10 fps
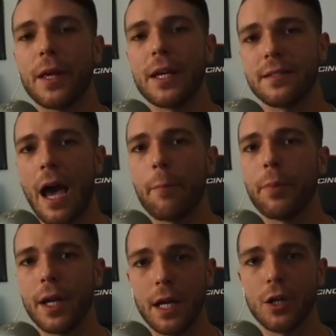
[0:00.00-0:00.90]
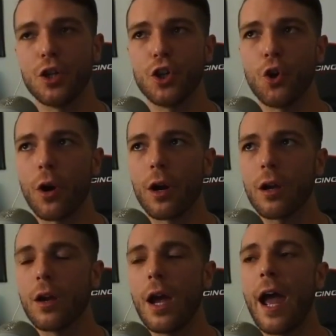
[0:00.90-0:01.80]
Zappa in New York.
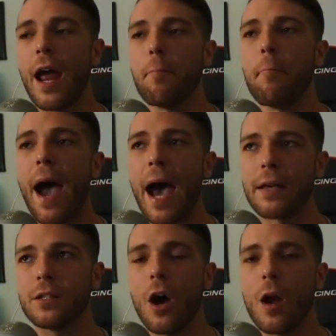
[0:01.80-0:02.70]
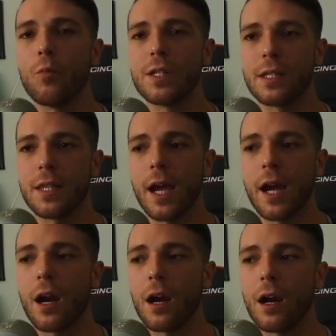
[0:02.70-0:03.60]
And Mastodon was
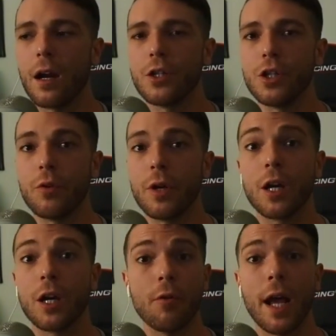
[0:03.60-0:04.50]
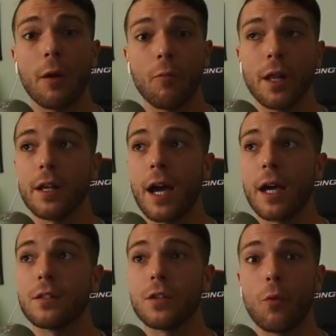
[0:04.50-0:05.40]
there doing Conan one of the
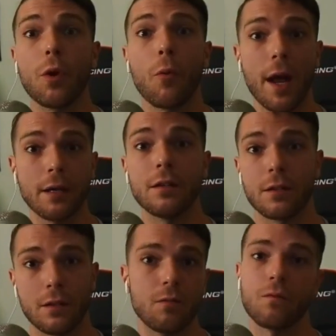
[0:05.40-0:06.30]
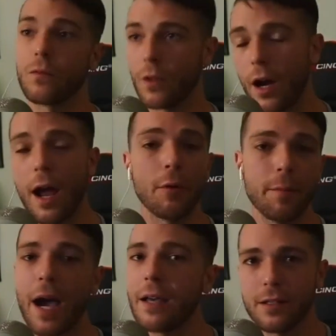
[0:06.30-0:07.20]
nights. So we went and hung out with the
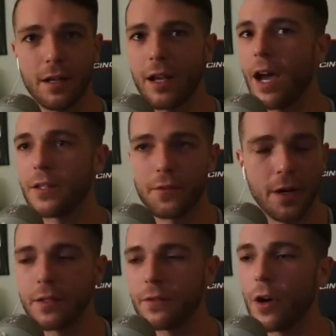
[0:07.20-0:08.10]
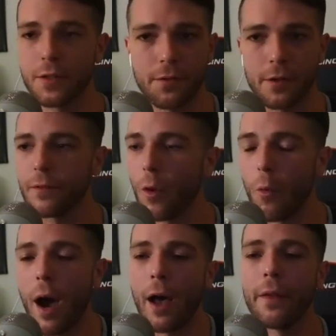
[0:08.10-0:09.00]
Mastodon guys, friends of ours for a
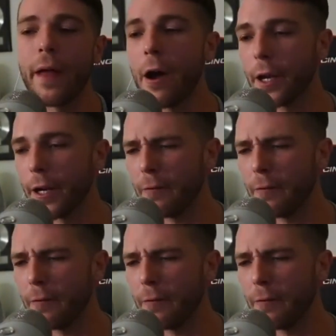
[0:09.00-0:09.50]
while now, and